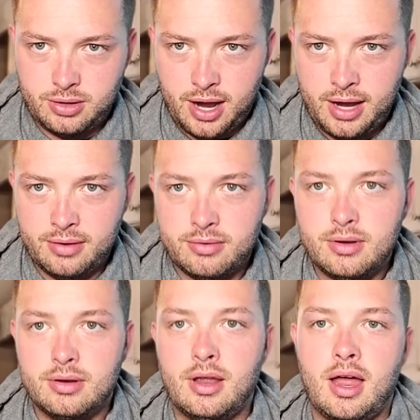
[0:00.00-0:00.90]
Okay,
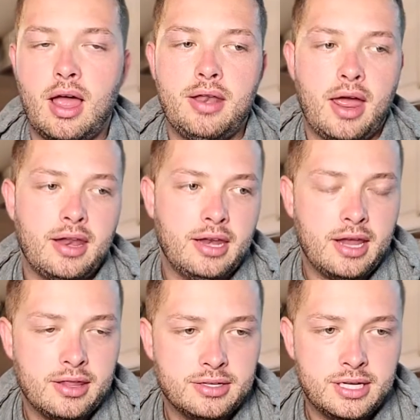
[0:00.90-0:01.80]
not any
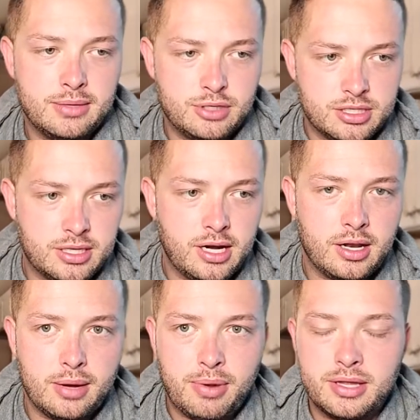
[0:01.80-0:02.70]
other team, just the
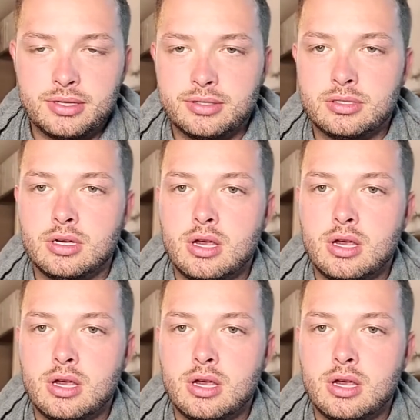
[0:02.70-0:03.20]
Carolina Panthers.